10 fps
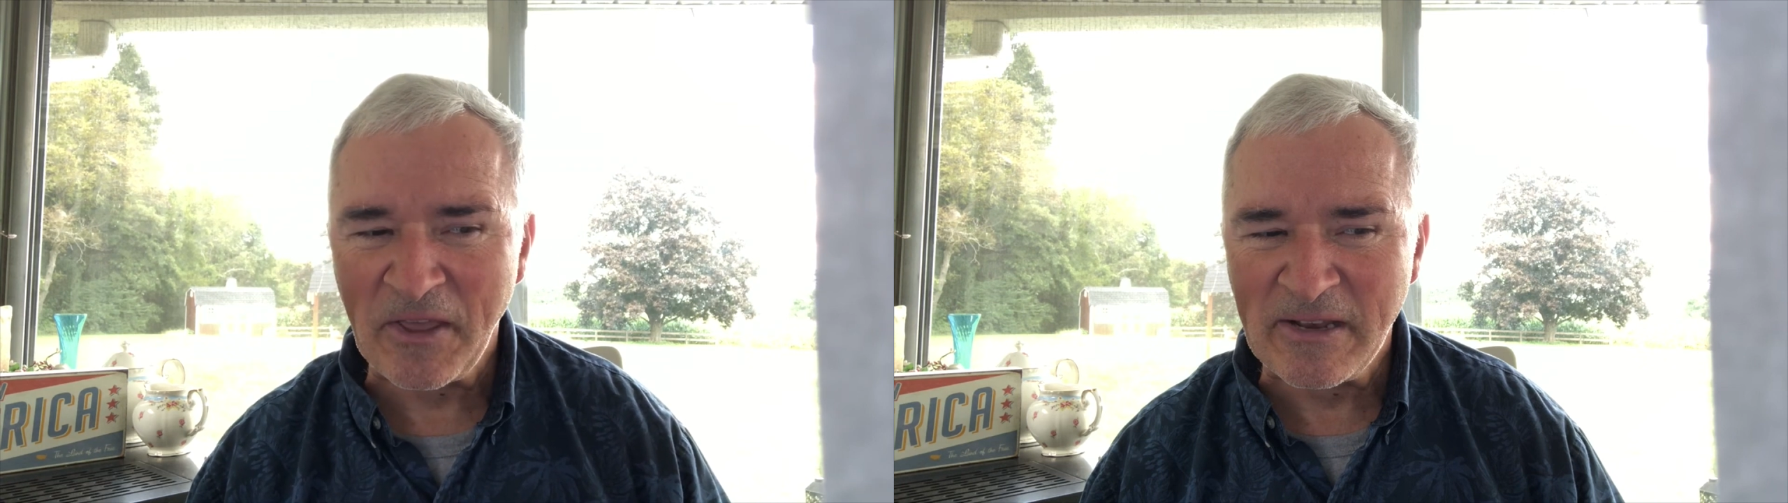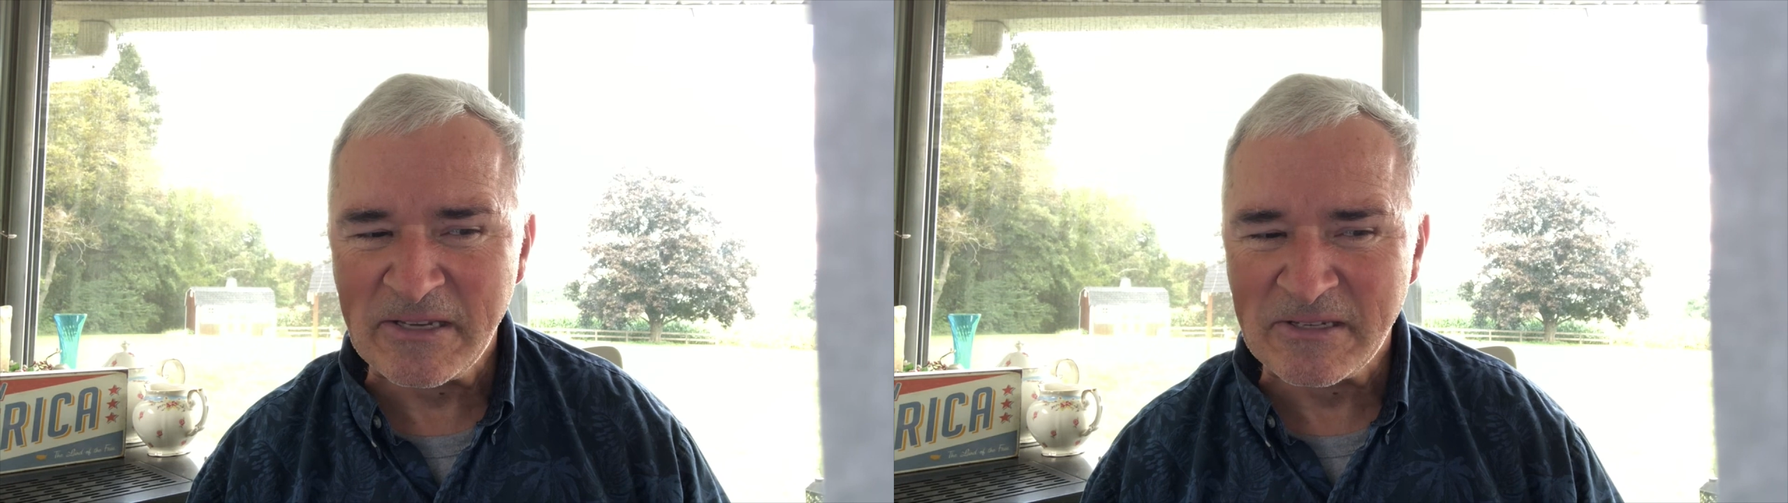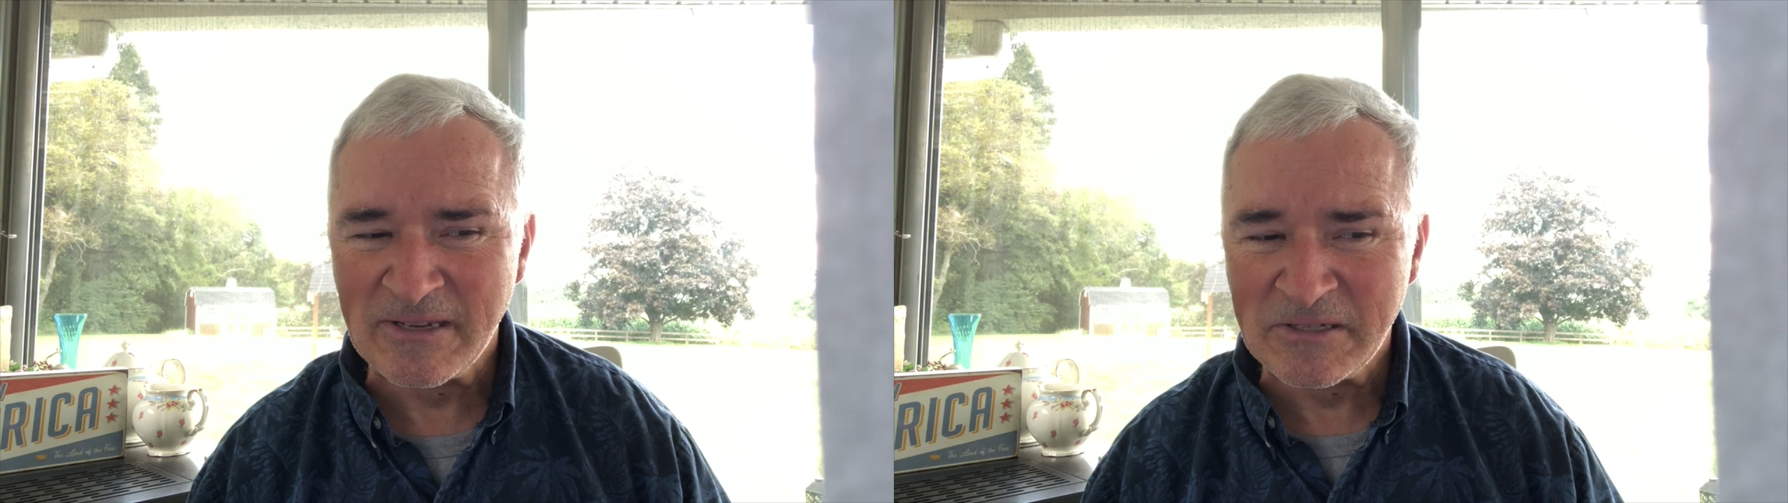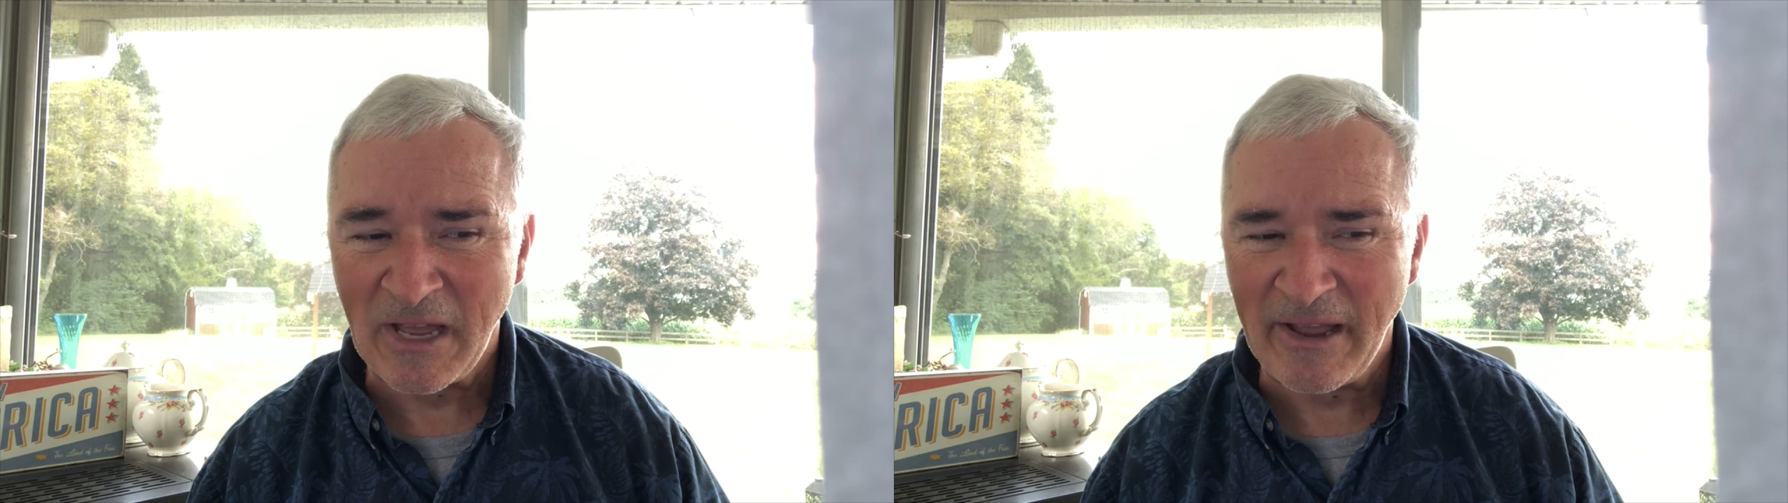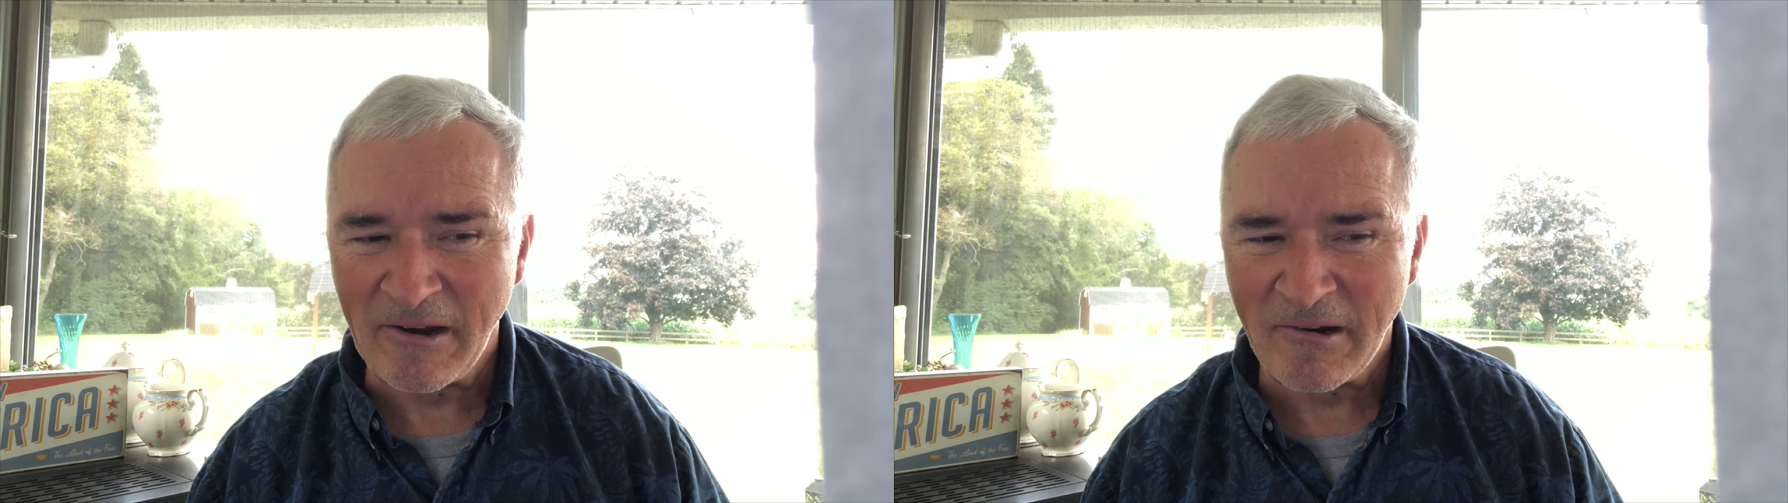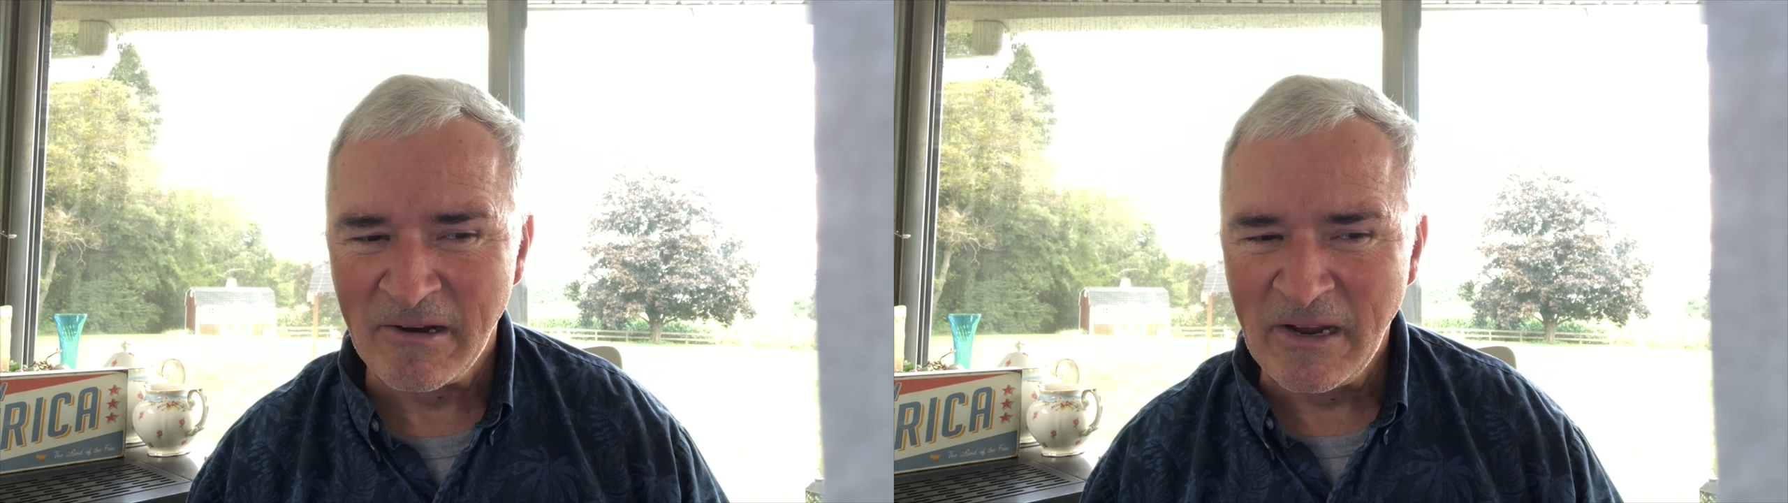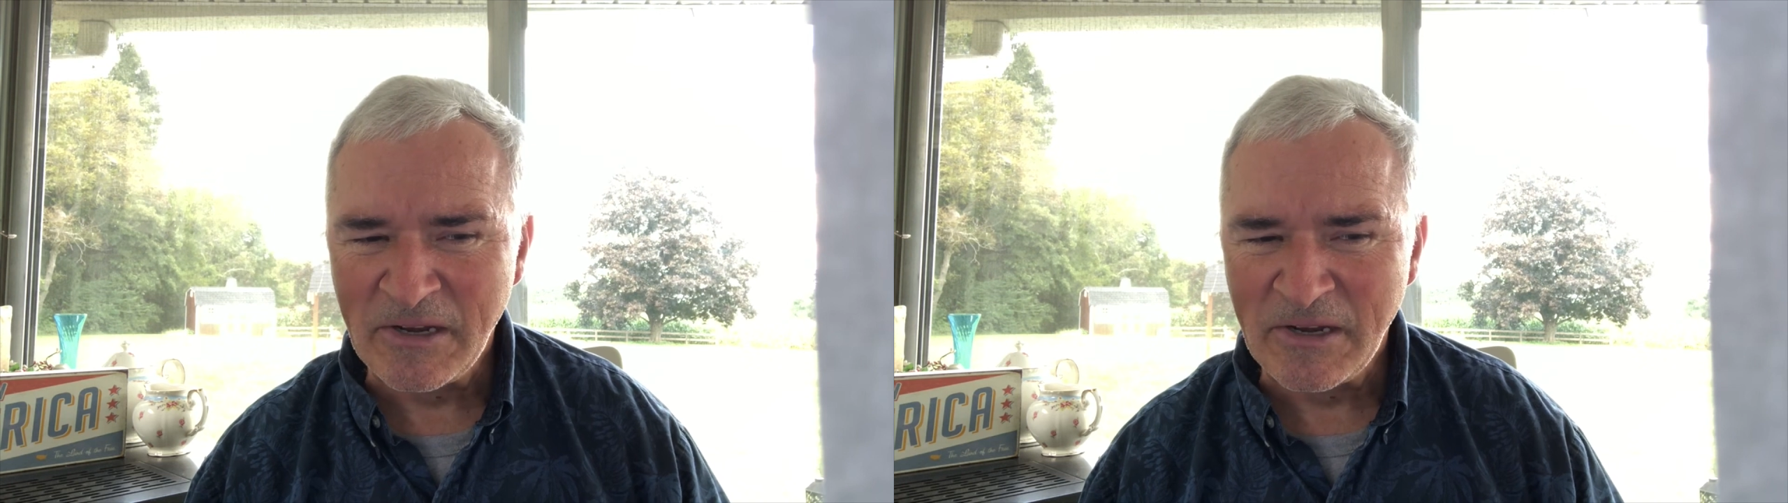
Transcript: and his desire